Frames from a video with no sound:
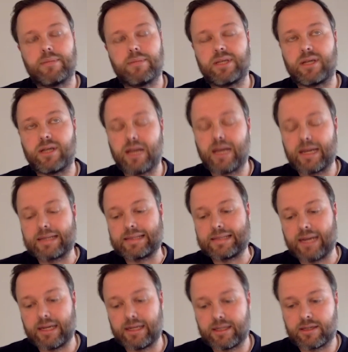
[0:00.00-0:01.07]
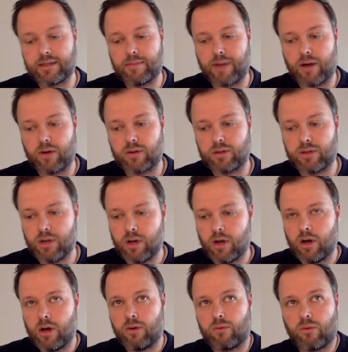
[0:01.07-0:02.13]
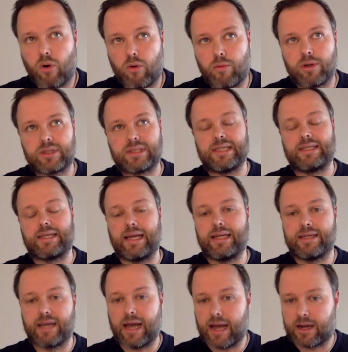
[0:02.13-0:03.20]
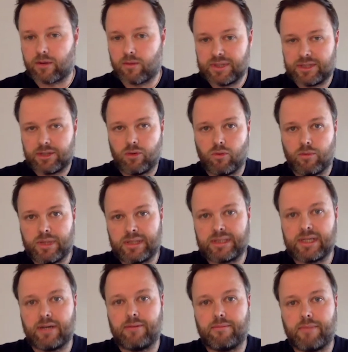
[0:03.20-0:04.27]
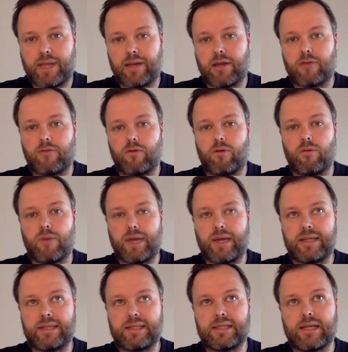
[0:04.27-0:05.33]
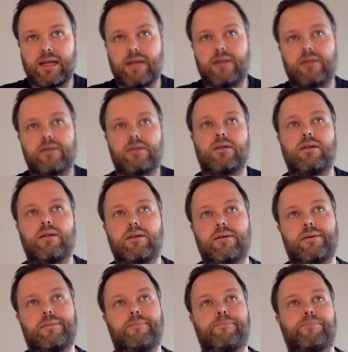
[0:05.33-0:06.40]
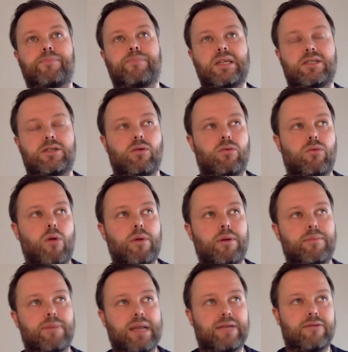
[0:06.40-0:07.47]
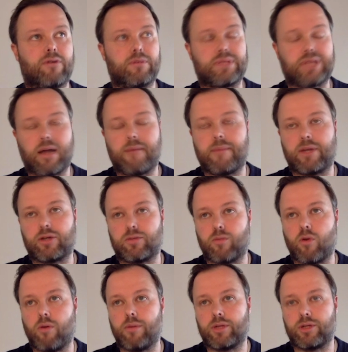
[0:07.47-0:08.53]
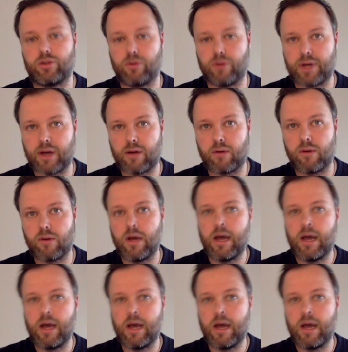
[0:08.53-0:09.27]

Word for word: particularly excited about robots that interact with humans in meaningful ways. And um, so robot platforms are much more mature now